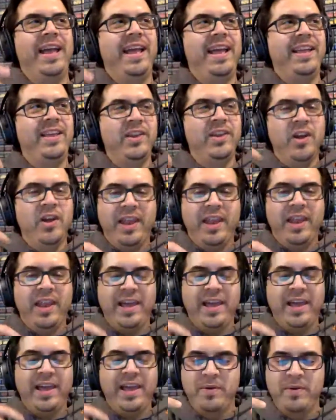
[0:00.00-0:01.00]
You know, like
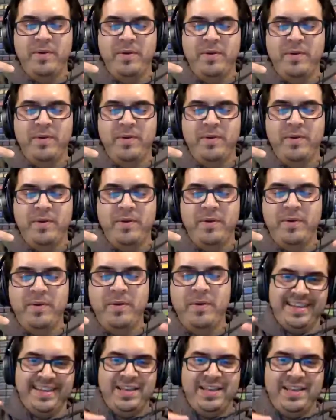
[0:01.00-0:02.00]
when you have
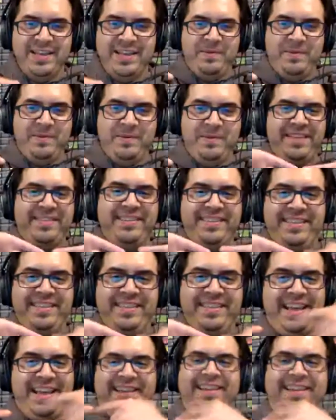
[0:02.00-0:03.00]
magnets and you put them together,
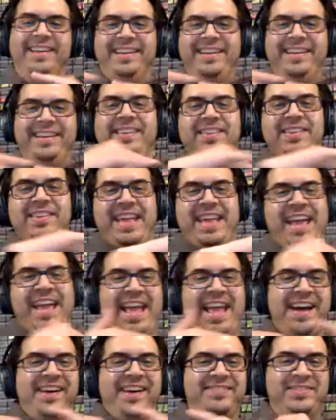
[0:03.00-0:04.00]
you can't
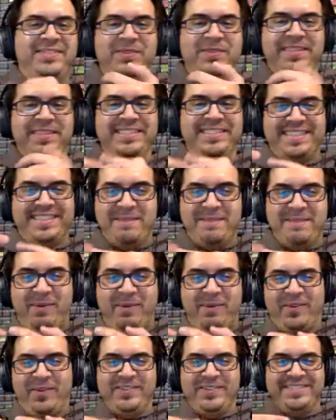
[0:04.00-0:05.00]
have two of the same
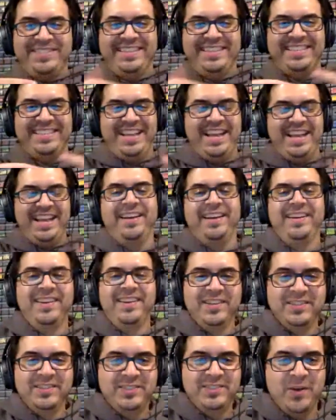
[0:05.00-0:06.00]
poles. Right. Yeah.
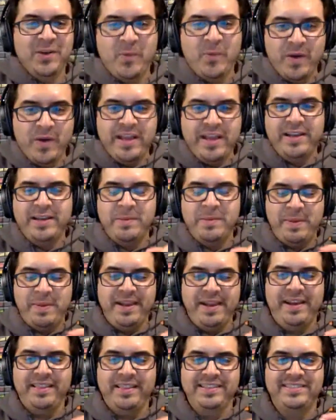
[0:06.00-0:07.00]
So depending
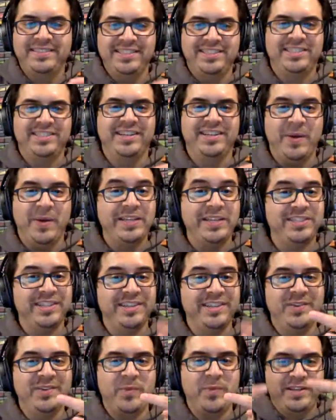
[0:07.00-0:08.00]
on the situation,
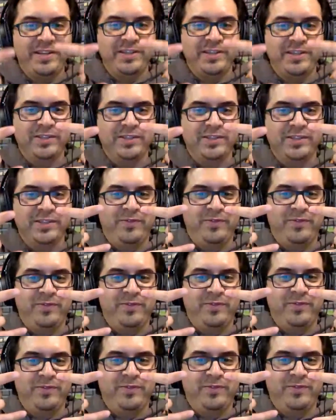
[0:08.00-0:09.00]
we just flip the
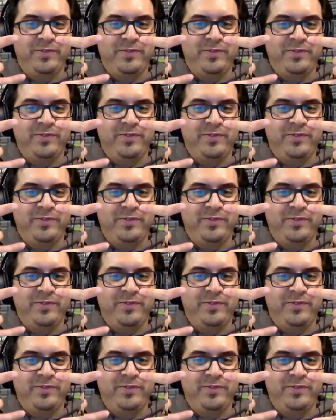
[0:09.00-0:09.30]
magnets so